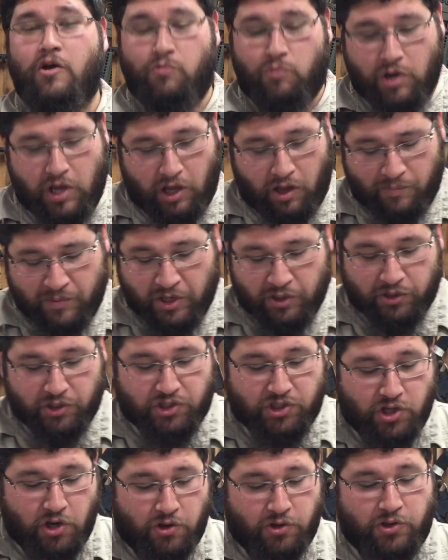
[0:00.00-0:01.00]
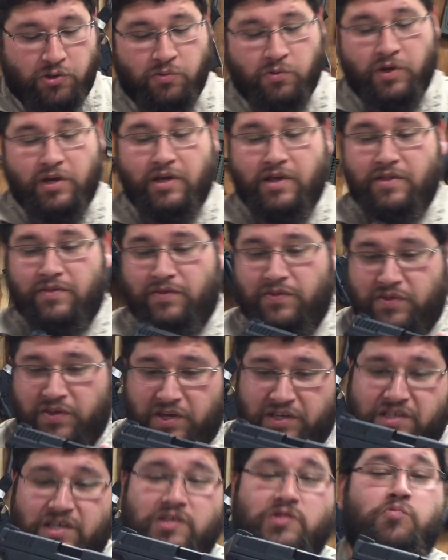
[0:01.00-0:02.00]
Well, I'm here to show you
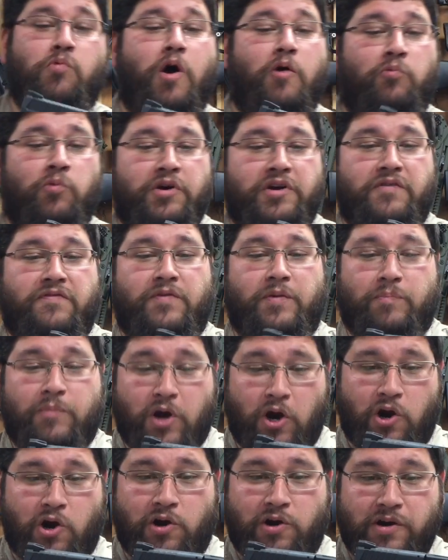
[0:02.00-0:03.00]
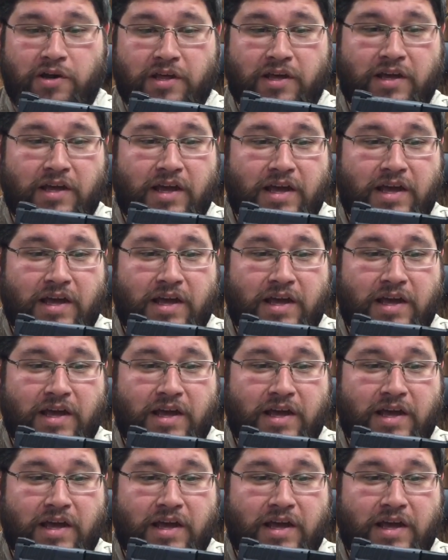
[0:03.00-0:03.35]
this is what would have occurred.